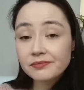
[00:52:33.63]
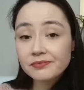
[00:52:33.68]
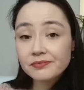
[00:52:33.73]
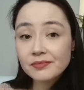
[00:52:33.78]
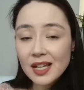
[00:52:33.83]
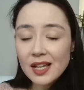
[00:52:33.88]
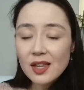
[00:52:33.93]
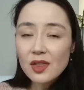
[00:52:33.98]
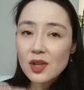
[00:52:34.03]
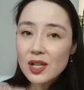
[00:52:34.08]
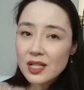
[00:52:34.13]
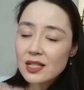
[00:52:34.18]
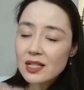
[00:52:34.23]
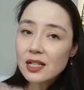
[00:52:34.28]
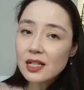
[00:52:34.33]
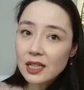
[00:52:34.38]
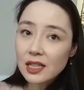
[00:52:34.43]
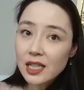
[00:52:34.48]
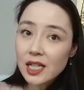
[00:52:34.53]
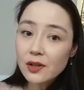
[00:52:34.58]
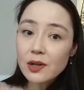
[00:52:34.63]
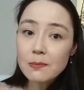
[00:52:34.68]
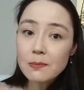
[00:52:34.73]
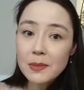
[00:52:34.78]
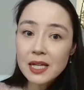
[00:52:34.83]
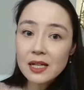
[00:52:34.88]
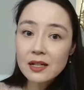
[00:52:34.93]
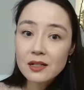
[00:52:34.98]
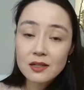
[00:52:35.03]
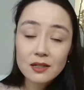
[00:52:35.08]
this is clear. It
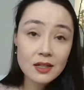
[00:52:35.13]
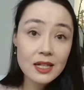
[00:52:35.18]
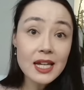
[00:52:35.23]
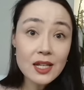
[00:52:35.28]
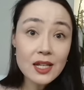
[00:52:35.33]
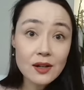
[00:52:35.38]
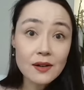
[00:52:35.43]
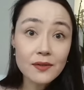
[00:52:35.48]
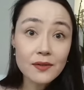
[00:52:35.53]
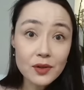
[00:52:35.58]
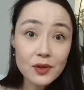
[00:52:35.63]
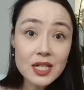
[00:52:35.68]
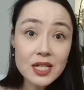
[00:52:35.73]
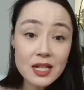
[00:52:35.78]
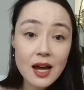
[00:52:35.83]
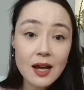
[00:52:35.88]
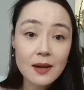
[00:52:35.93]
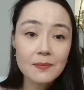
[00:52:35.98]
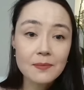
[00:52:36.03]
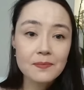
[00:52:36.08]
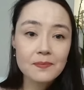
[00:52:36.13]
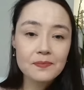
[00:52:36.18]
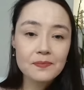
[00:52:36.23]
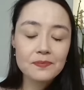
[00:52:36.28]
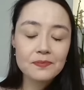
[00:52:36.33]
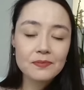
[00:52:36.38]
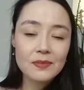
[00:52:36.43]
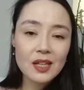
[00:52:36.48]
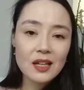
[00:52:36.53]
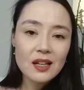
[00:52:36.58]
means in your free time.
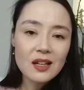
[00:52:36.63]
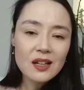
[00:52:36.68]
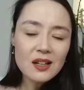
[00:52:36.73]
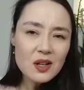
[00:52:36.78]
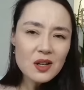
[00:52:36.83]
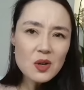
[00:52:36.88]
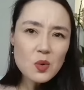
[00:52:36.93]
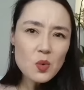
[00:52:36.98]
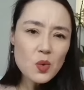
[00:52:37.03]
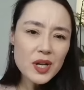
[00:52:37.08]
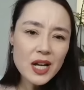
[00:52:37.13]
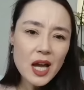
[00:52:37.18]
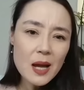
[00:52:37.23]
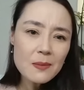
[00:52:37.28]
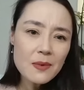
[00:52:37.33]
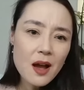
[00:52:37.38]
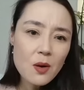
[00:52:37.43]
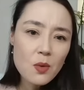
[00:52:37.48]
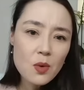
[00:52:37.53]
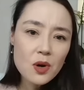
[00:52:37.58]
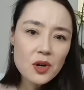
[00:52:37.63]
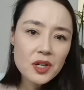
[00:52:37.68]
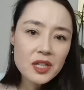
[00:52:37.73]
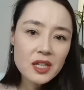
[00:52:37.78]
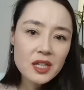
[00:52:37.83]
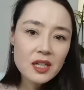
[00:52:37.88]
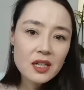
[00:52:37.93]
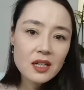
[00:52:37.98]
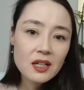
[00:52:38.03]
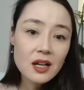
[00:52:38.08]
When I'm not
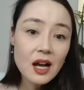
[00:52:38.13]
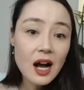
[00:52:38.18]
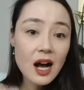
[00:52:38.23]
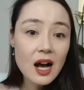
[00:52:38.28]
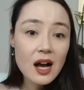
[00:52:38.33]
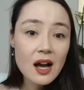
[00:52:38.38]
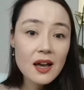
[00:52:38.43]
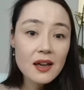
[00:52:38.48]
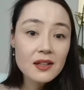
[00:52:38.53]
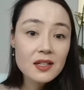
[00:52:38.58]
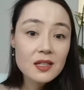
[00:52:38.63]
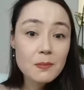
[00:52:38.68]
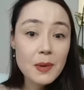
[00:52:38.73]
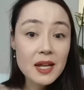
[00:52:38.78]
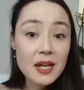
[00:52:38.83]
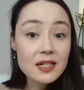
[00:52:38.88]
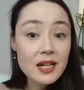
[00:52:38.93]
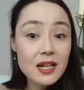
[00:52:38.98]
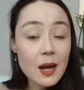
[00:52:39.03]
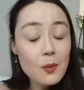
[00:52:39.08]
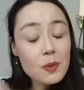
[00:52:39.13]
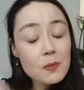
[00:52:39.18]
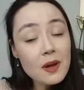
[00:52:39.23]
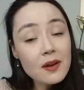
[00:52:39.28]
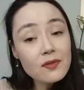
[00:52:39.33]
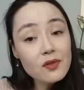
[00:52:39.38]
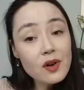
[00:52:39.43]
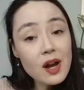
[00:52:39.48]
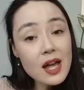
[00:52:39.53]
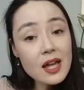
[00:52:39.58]
working, I spend time with my
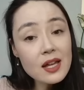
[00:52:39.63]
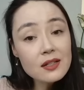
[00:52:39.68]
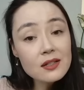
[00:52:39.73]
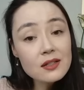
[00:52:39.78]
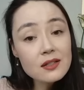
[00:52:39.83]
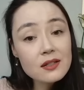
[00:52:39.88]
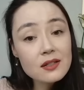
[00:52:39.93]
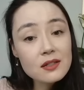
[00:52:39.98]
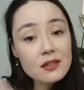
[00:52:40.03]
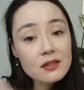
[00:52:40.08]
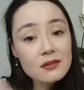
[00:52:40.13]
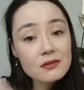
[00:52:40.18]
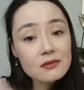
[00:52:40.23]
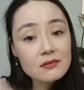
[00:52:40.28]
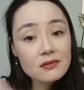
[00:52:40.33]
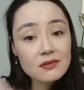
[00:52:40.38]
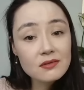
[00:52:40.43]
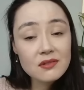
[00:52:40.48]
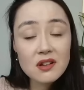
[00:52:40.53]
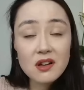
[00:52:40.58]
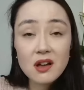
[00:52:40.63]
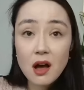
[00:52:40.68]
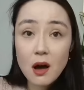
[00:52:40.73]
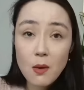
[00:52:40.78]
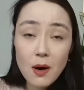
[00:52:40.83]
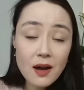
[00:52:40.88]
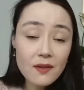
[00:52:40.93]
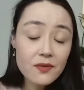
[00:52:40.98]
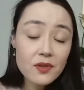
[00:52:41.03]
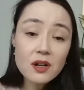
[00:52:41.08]
friends, go
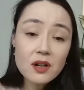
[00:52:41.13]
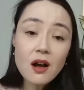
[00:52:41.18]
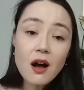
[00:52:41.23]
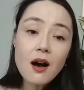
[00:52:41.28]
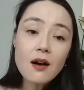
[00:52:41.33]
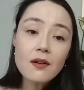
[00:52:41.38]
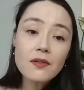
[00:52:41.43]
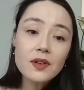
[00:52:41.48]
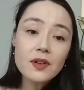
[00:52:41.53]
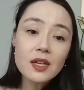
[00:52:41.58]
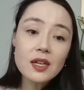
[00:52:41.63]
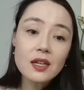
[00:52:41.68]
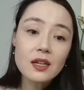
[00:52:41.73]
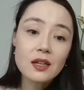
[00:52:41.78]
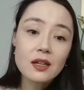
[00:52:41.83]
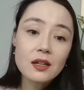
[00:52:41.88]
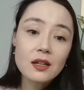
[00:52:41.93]
out for coffee,